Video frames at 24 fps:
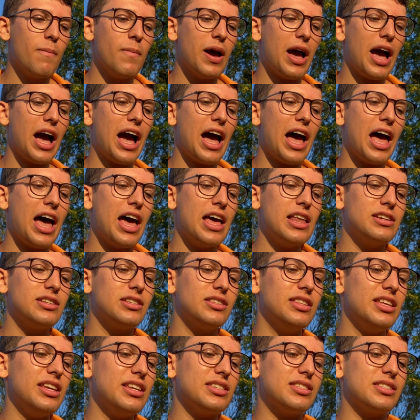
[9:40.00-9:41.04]
And
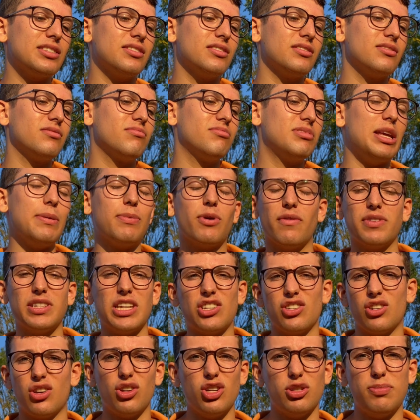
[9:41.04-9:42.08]
this deep
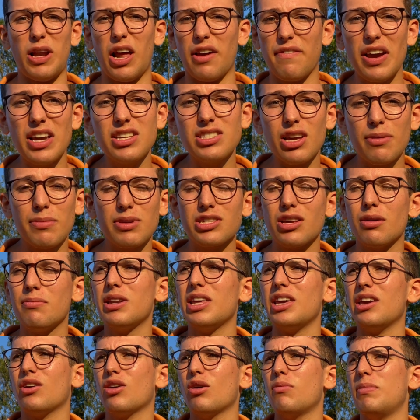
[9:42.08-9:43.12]
conversation could just be like FaceTiming somebody.
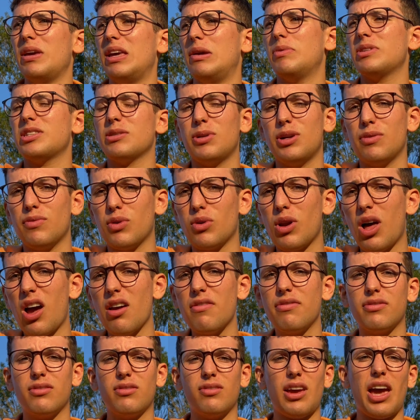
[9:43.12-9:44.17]
It could be with someone in real
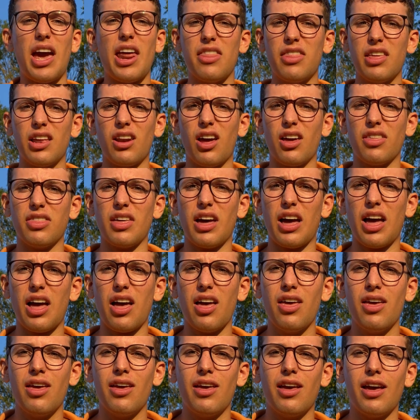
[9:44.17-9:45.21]
life, anything like that.
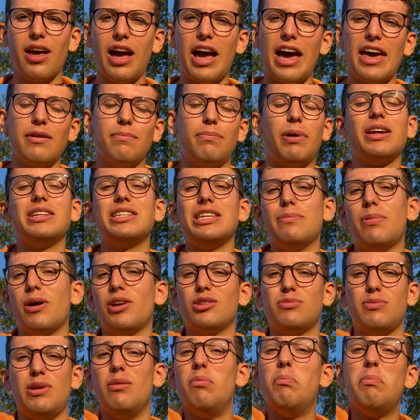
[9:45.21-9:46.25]
And by deep, I
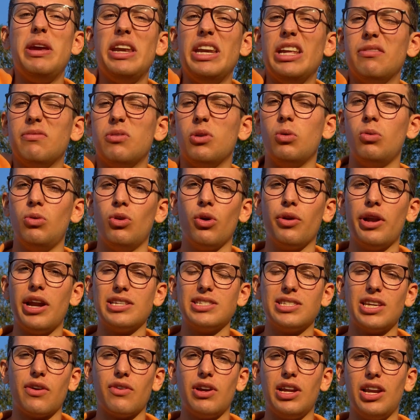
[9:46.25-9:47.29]
just mean meaningful, not
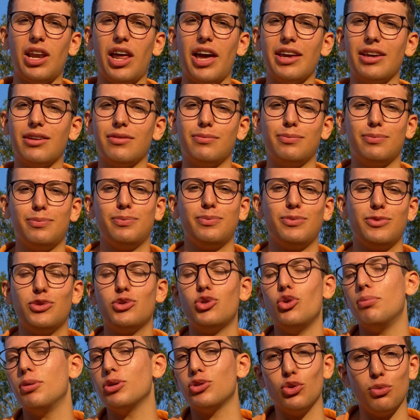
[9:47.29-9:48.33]
necessarily like
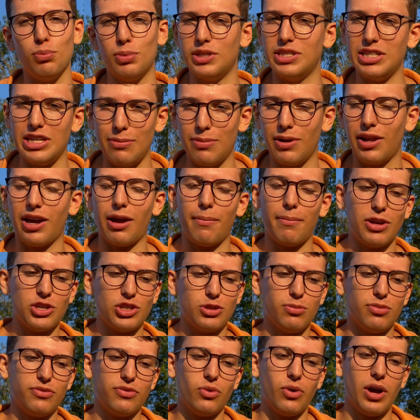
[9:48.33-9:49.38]
super, super deep, like I
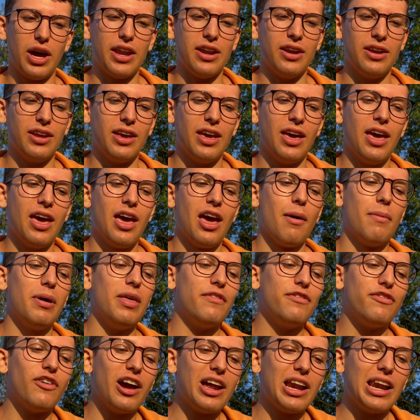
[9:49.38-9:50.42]
mentioned beforehand. But then
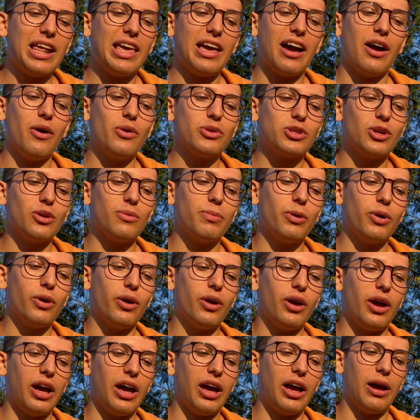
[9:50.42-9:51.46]
finally, I also put,
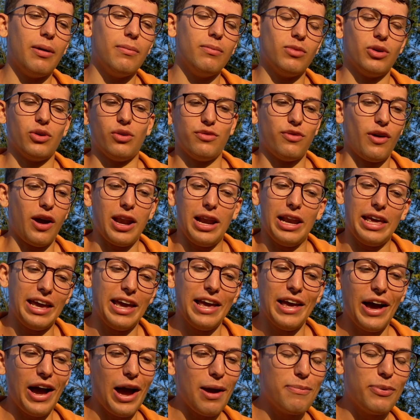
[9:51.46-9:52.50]
well, not finally,
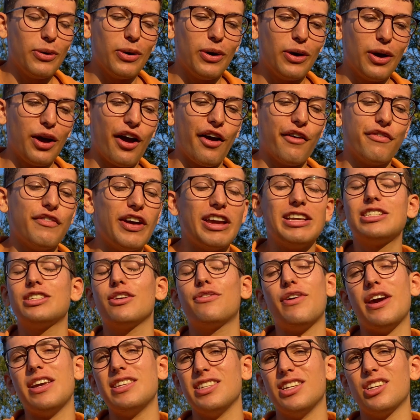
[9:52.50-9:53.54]
I put a
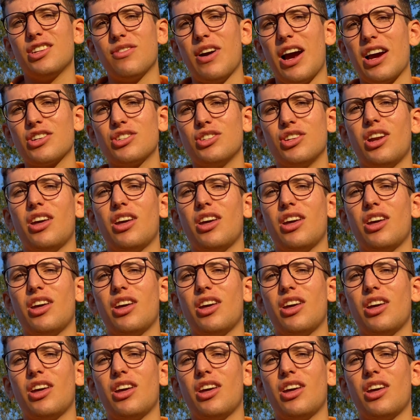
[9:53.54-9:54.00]
face-to-face interaction.